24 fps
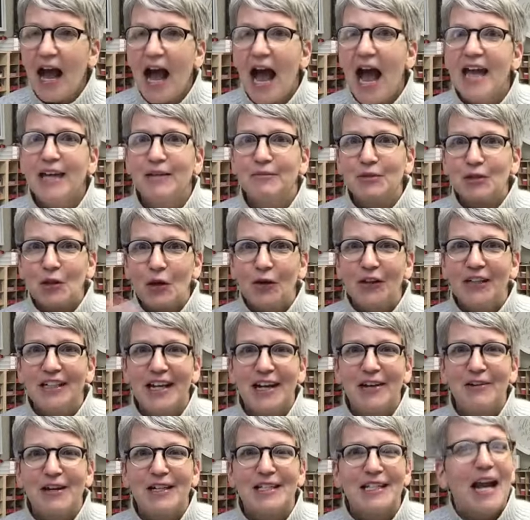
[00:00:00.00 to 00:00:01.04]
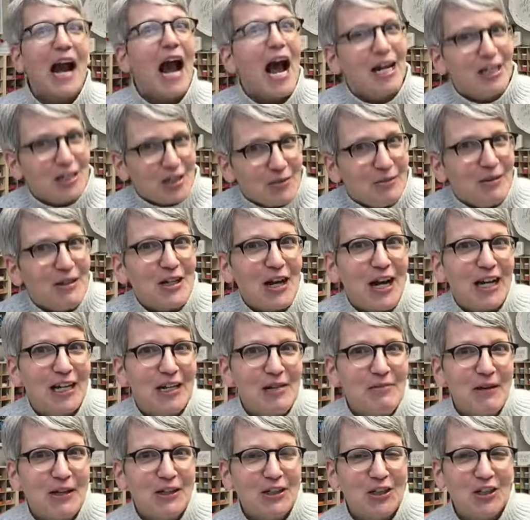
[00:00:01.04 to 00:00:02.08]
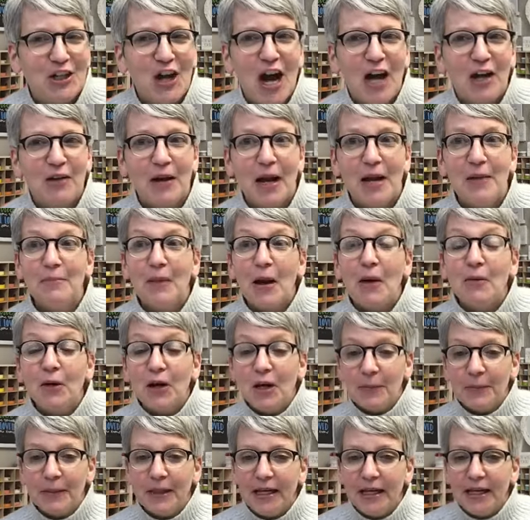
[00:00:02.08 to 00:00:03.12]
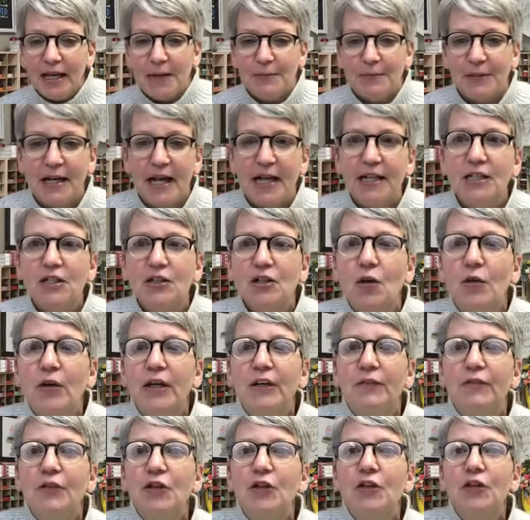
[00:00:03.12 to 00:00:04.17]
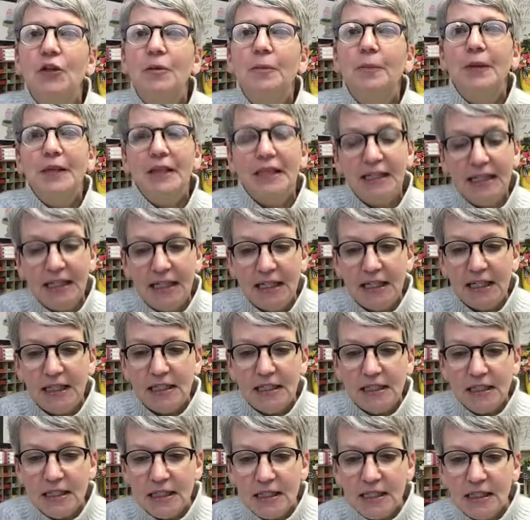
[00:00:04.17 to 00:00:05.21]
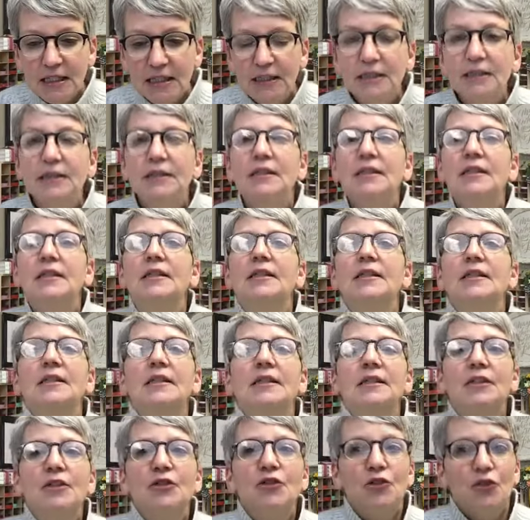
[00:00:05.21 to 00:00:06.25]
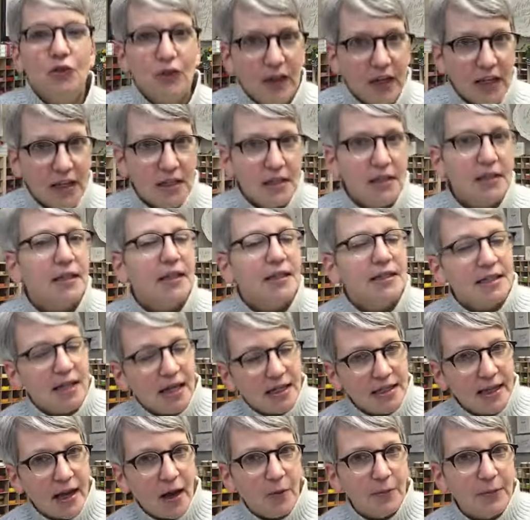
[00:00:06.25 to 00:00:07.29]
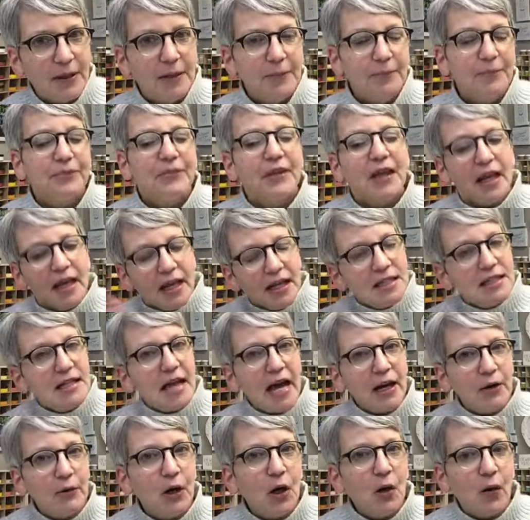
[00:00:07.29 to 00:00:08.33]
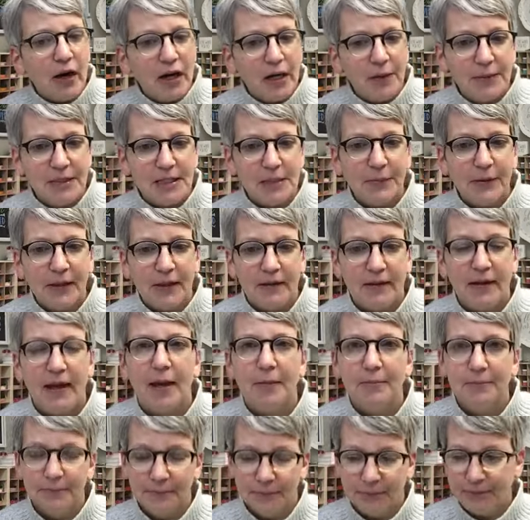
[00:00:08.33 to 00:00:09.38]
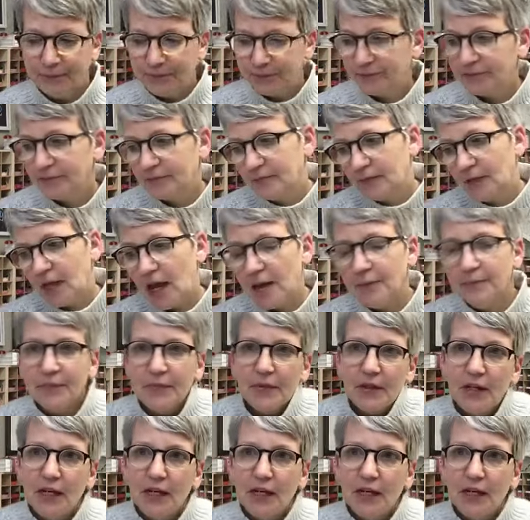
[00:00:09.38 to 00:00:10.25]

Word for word: I am totally digressing. I should be talking about chalk, right? But we're going to play a game tonight. So if you could please do this, it does help me. It's not a requirement to play the game, okay?